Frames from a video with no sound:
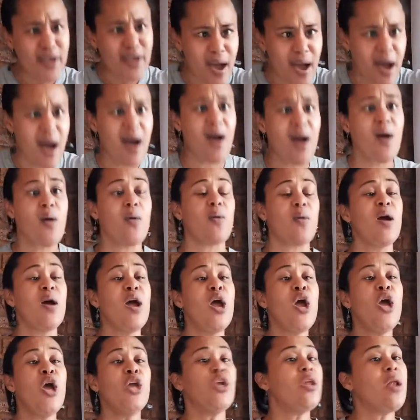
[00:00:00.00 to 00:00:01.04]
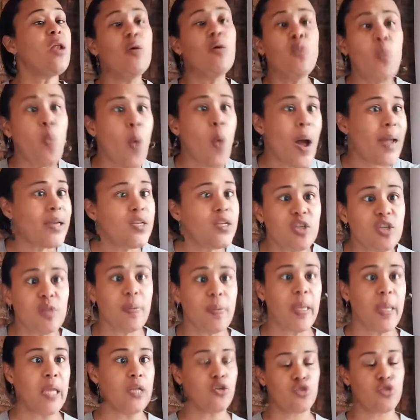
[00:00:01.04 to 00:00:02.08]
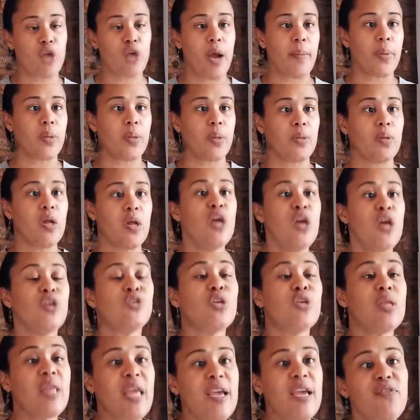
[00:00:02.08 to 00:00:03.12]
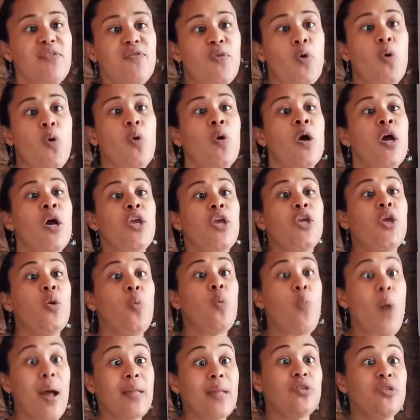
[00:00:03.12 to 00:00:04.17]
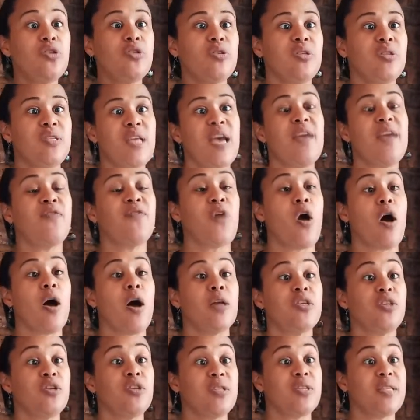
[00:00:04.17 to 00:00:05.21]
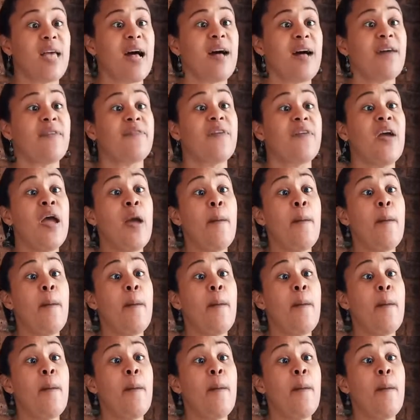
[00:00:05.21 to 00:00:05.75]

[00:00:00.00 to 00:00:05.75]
No, you don't want to be in trouble. So therefore, you want to safeguard yourself.